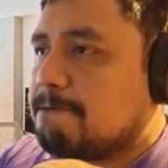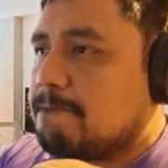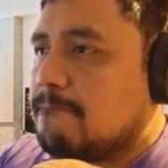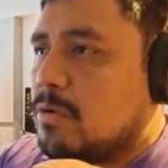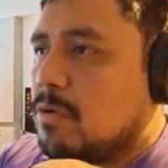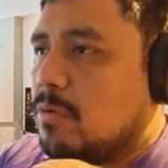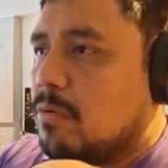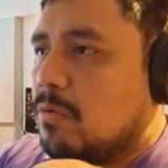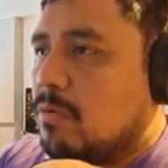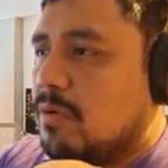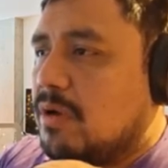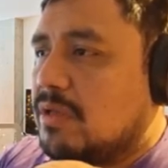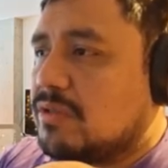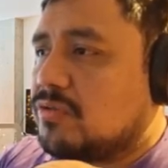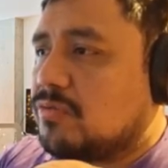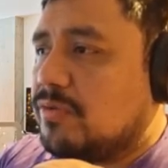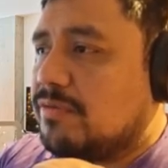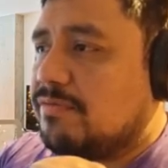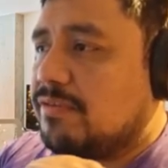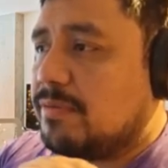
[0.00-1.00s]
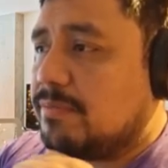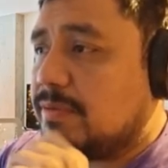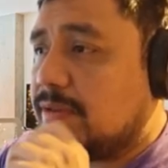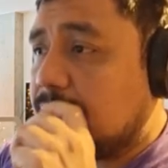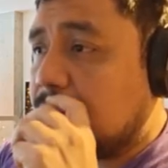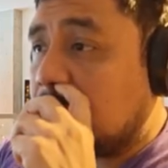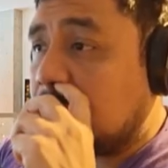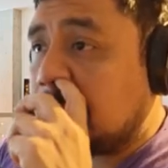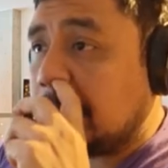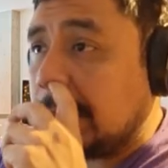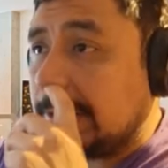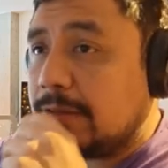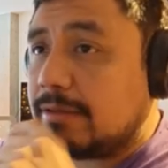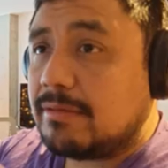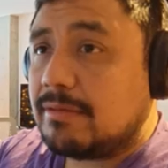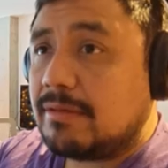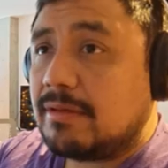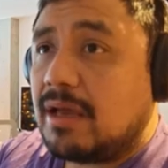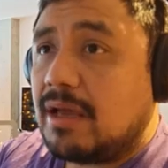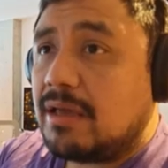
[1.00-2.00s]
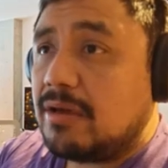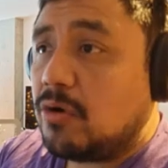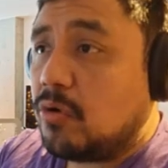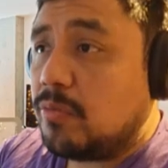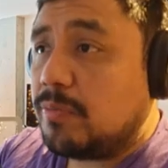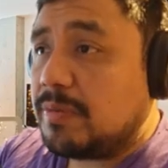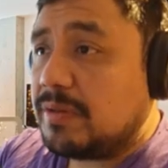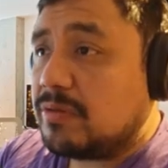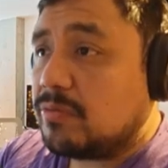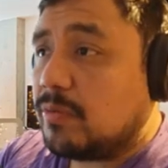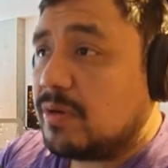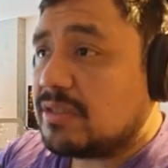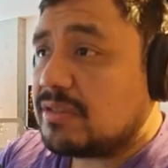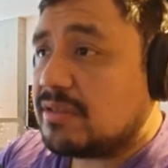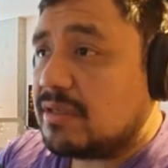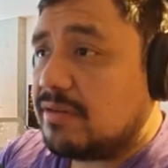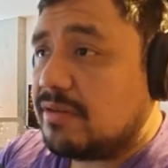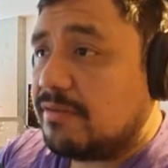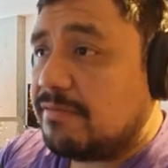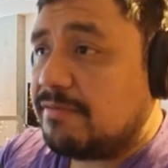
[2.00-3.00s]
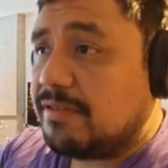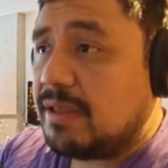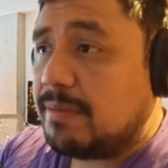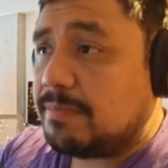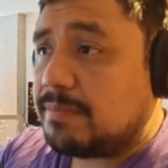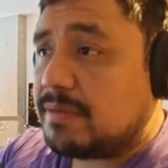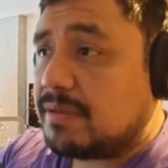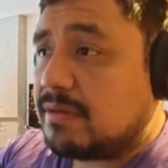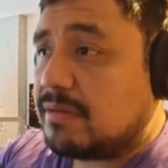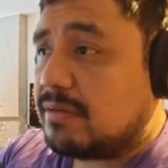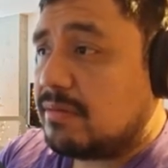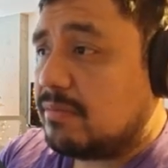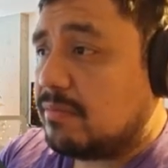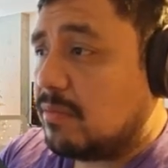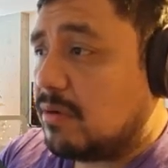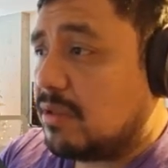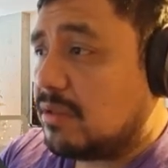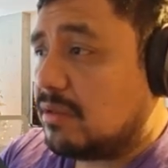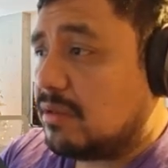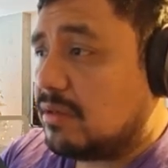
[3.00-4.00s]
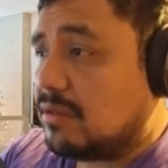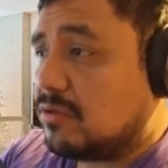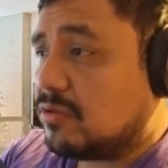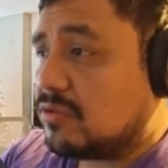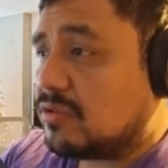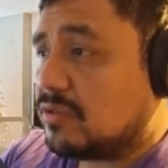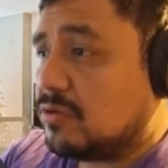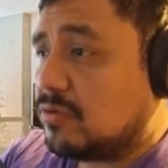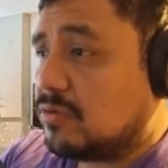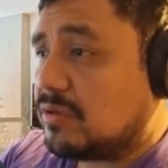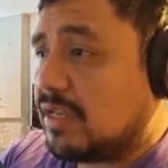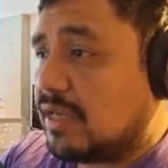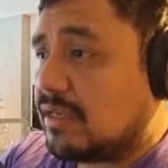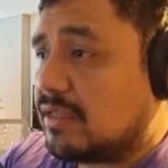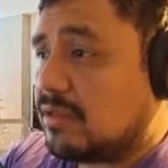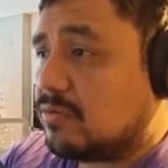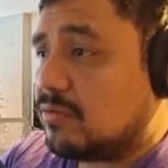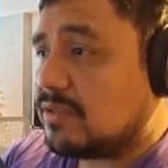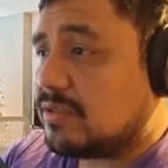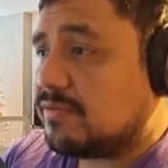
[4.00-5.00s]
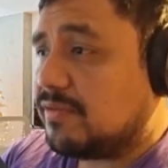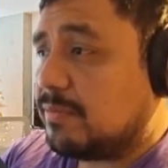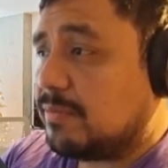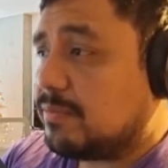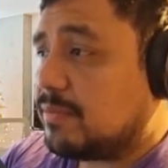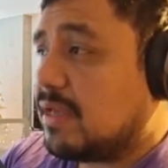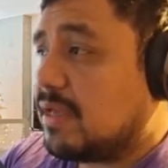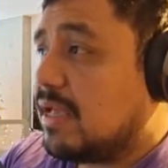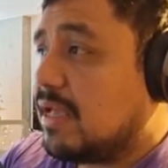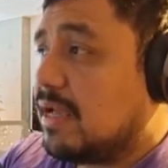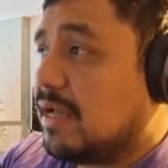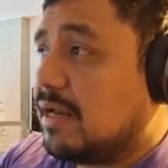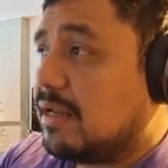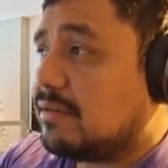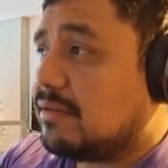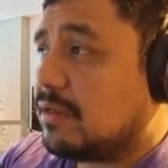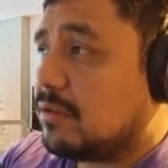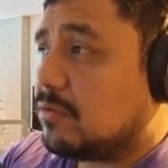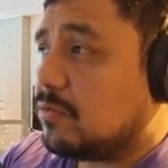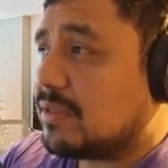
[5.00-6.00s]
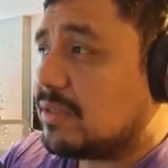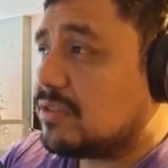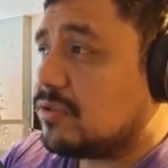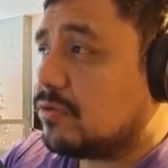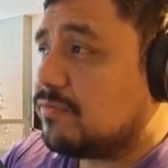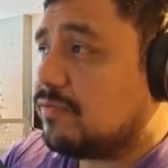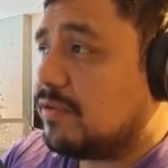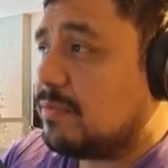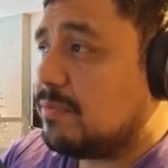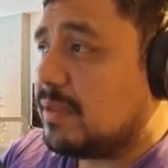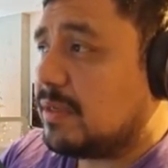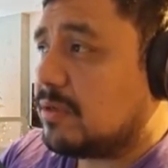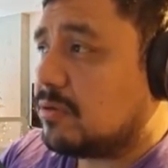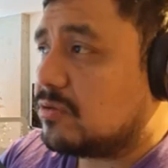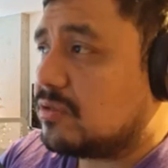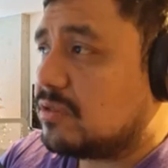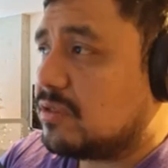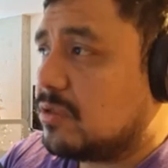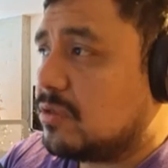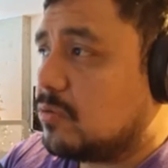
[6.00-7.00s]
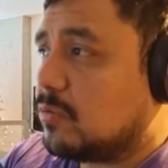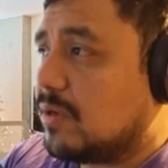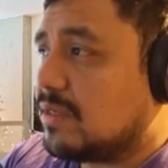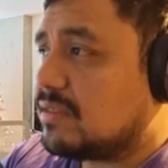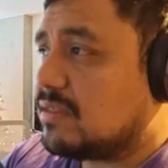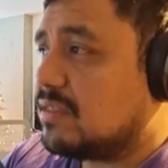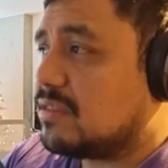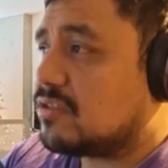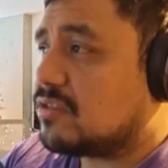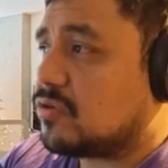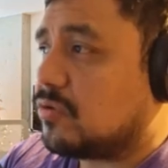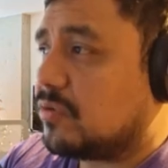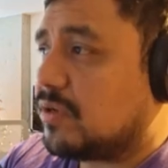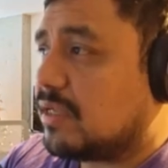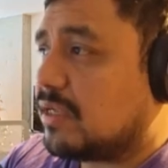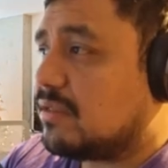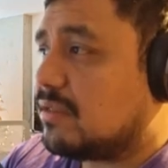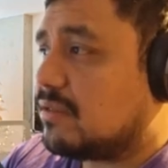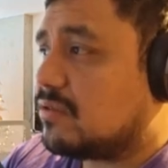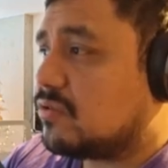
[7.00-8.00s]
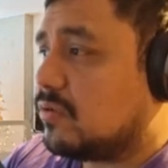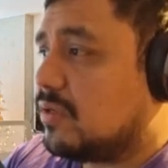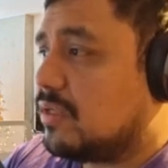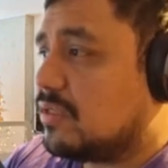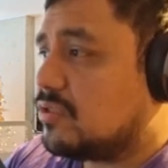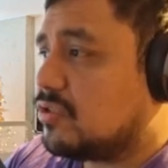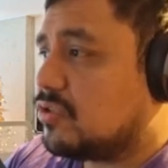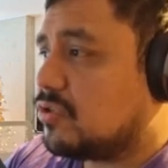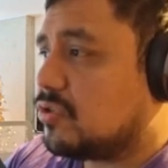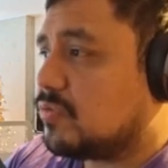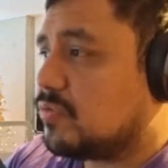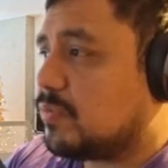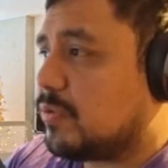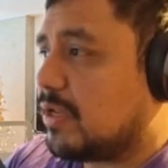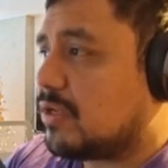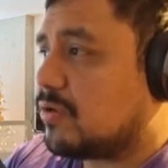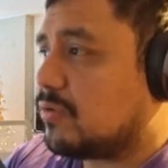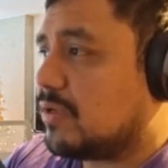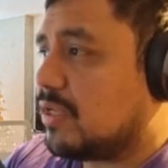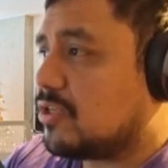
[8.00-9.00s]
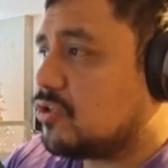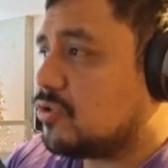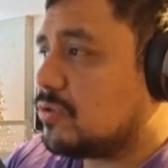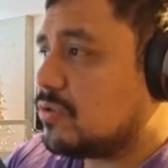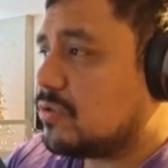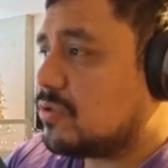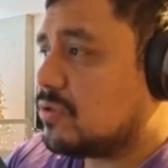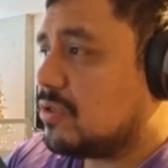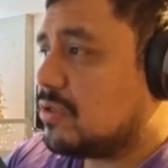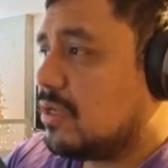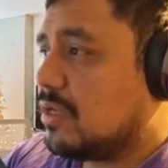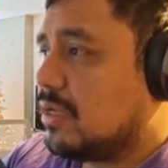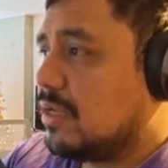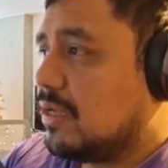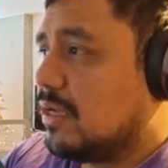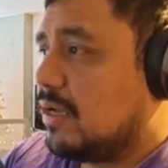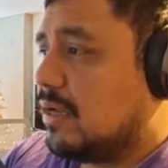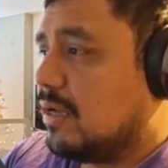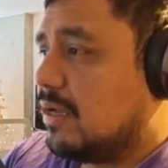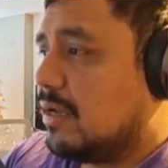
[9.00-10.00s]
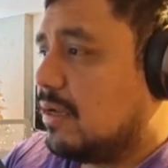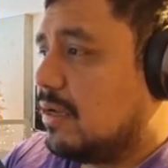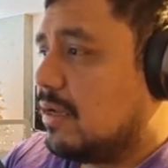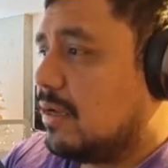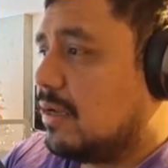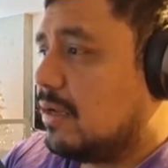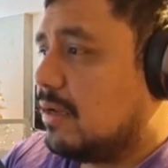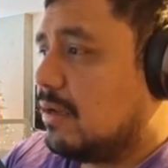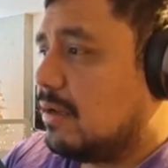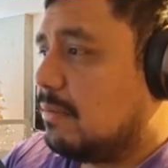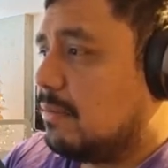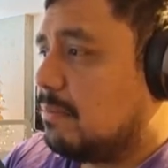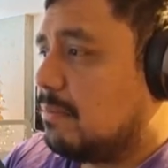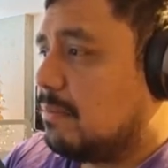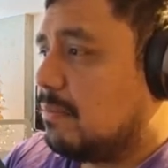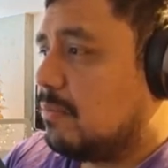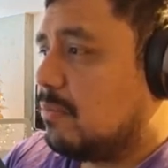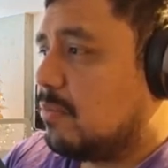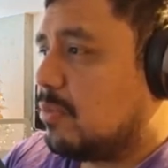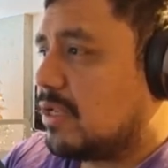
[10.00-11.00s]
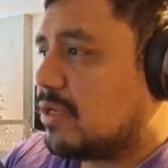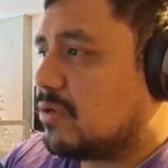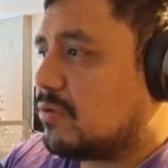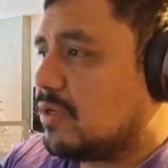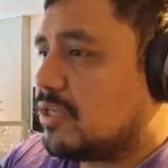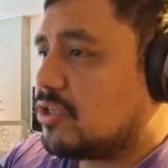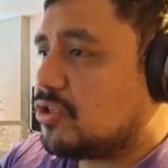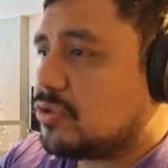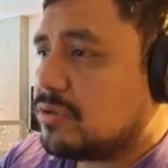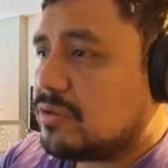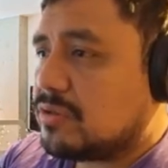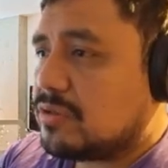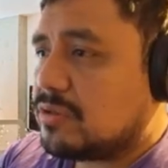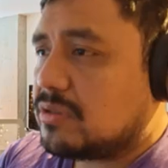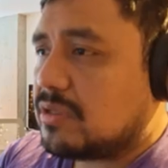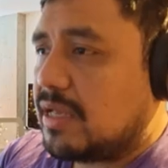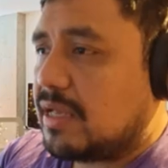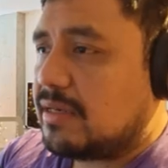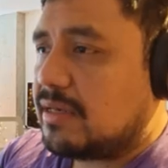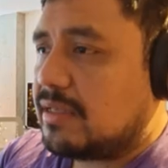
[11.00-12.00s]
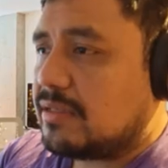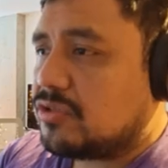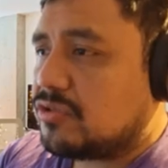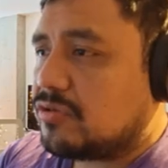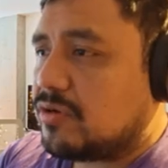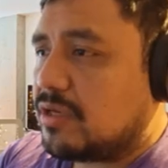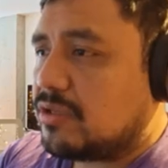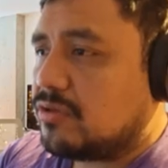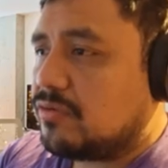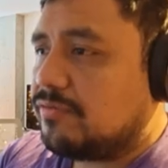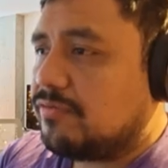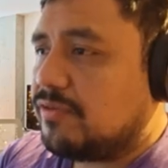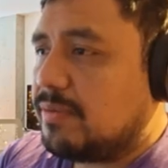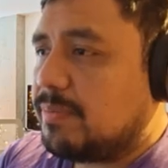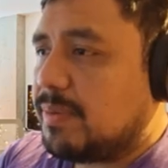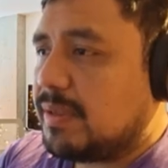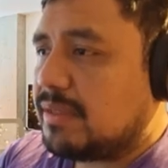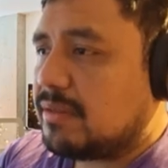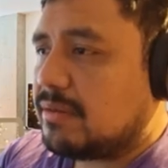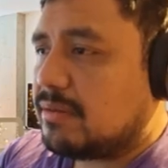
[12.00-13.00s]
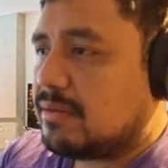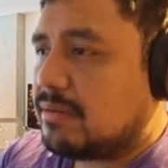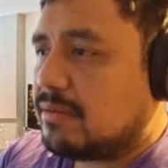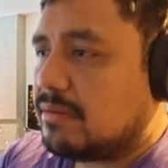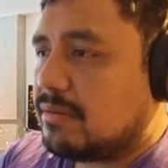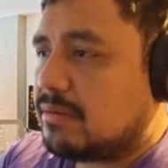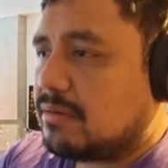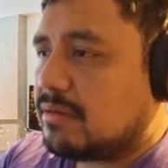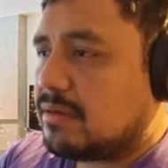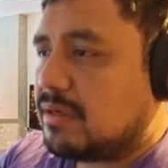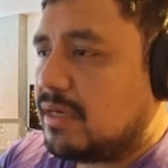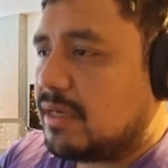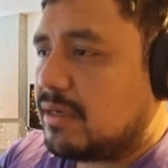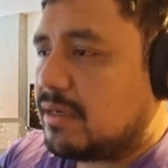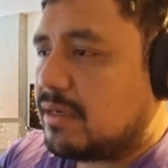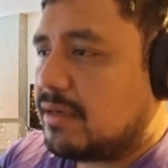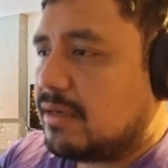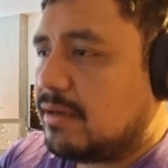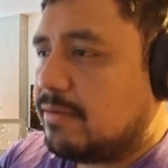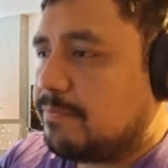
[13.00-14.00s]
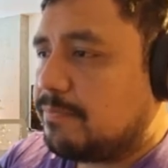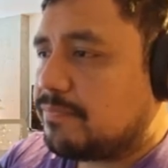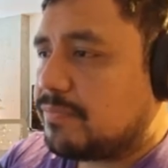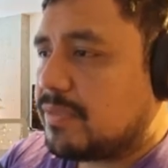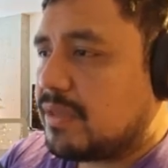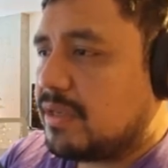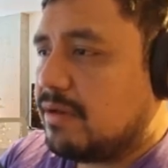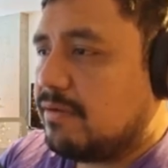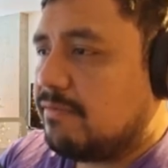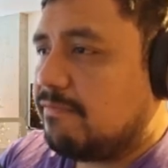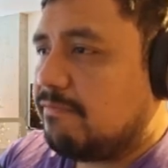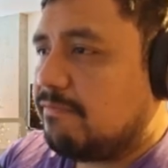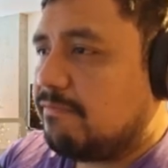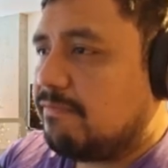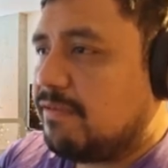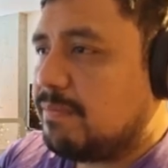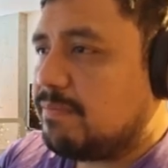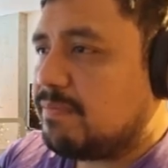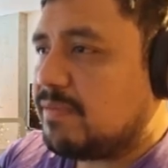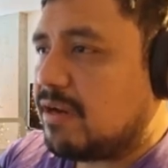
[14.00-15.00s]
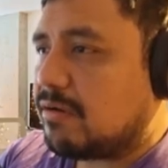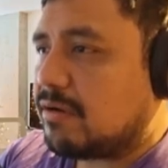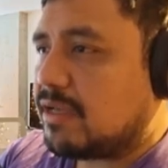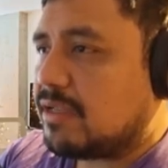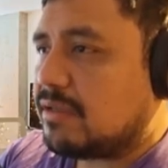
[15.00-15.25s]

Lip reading: Once we flip the target, I hope it was flipped. Well, it doesn't look like it was flipped. I think it was not flipped because it's connected. So let's just break connections, and let's try to flip it. Click, flip target,